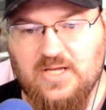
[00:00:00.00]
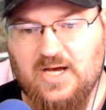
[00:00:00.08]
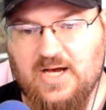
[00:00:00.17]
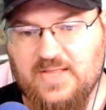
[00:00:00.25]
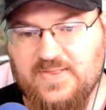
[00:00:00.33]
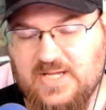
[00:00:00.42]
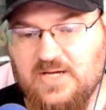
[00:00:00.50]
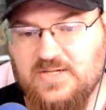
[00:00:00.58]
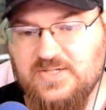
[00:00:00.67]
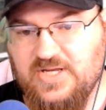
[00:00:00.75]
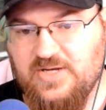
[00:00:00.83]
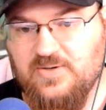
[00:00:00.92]
The
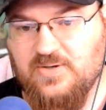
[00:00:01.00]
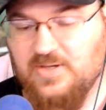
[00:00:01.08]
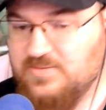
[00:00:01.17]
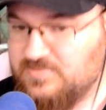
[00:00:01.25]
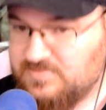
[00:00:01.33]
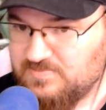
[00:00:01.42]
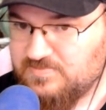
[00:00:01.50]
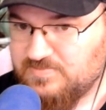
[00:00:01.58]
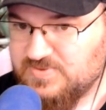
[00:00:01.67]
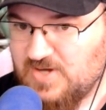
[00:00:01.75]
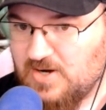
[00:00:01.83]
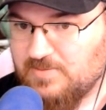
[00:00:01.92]
guns here,
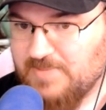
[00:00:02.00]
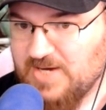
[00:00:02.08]
talk